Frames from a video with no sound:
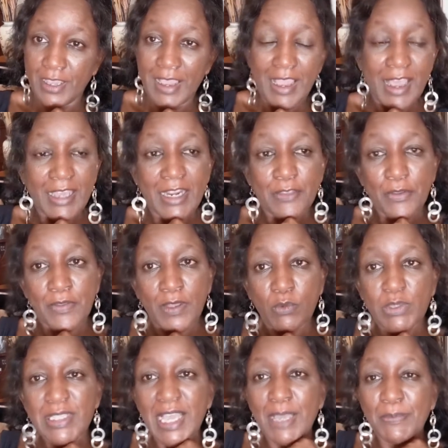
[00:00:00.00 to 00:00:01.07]
And I thought that
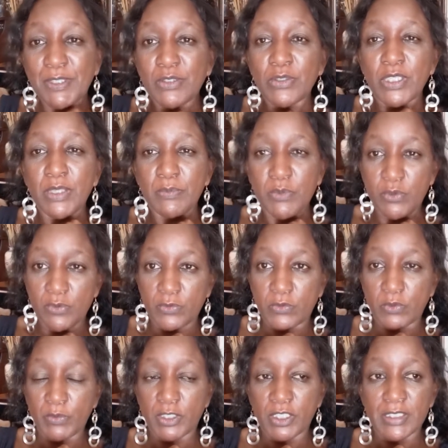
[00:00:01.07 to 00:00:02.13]
was absolutely beautiful,
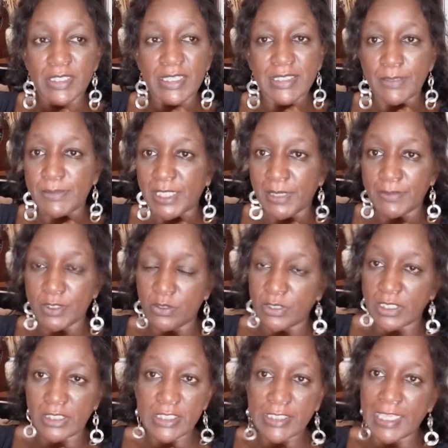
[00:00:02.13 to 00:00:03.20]
because there are sometimes you look
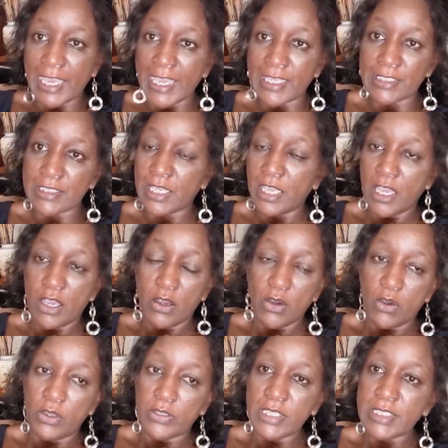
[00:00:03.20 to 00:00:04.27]
at these guys
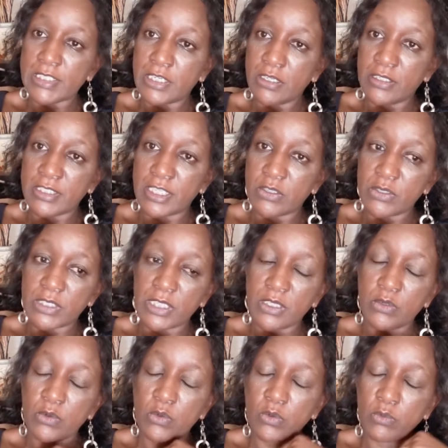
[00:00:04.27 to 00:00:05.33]
or these girls and you say,
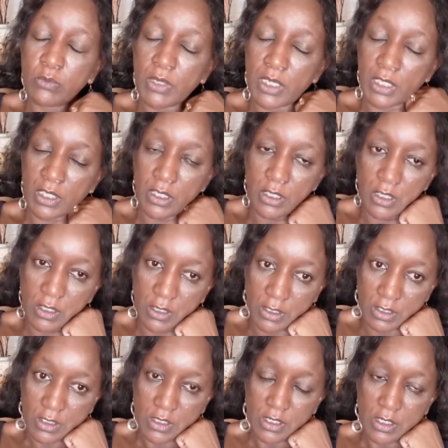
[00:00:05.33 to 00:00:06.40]
oh my God,
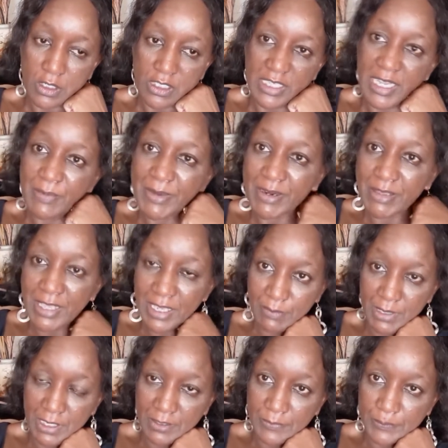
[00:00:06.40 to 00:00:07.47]
did I marry that
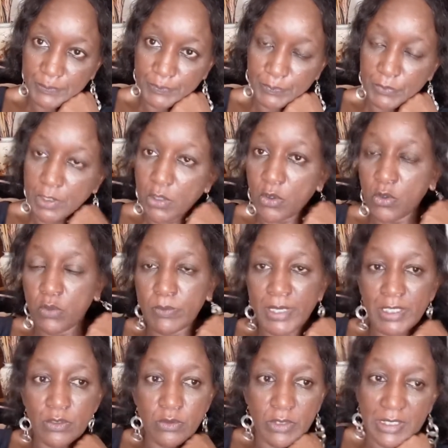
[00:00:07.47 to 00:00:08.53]
man? Oh my
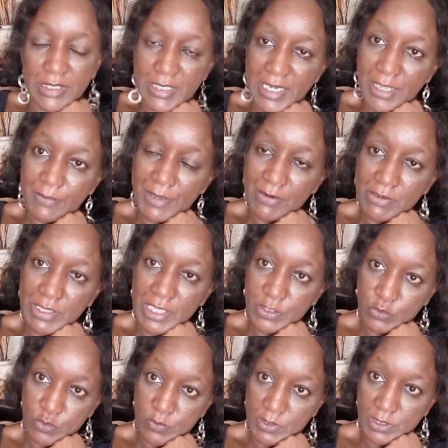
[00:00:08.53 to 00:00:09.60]
goodness, did I marry that
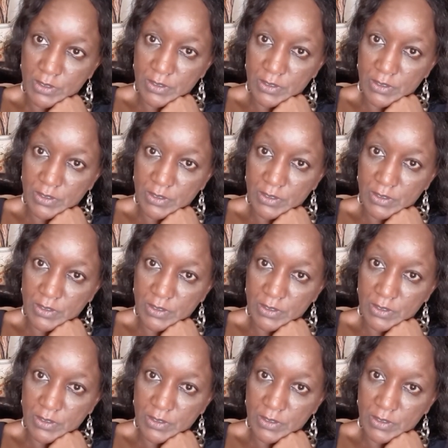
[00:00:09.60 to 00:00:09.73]
woman?